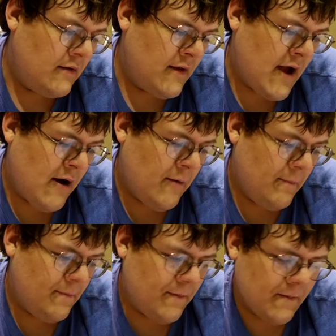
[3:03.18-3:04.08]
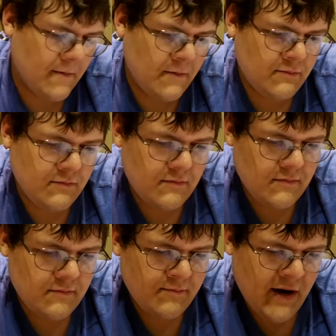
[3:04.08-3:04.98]
Now,
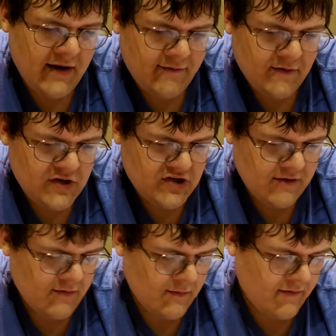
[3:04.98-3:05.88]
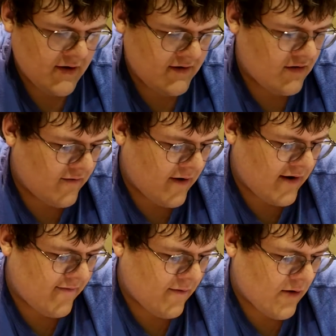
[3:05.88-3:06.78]
by definition of what we've done so
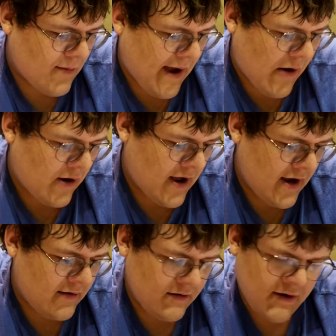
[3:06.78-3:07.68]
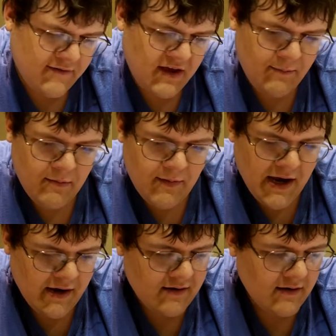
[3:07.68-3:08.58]
far for Power 9, you have to keep in
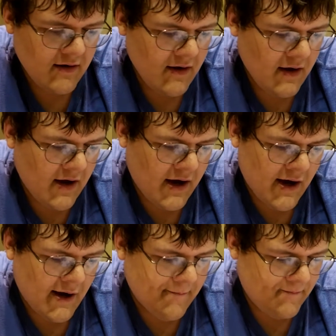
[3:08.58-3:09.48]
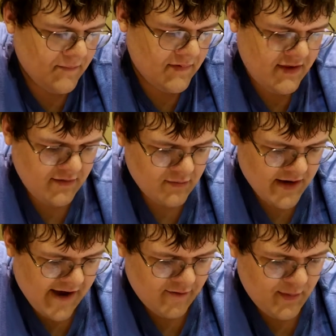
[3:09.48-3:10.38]
mind these would
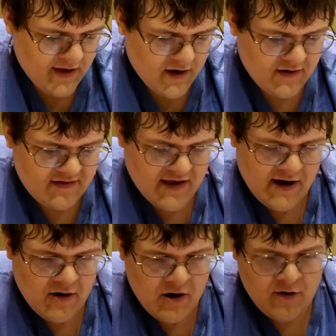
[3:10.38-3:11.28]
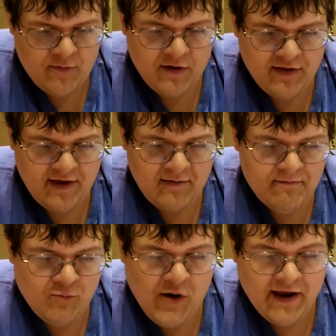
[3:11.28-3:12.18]
have to be cards that aren't really
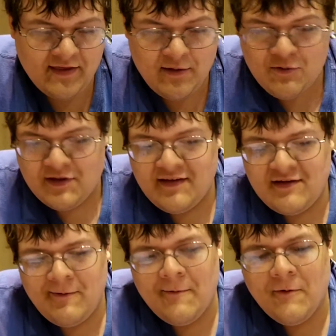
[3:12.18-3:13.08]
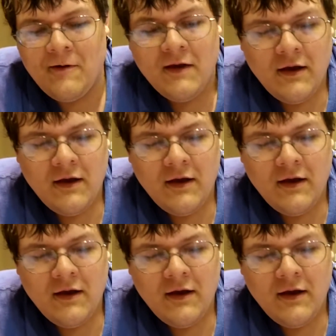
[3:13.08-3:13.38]
widely released to people.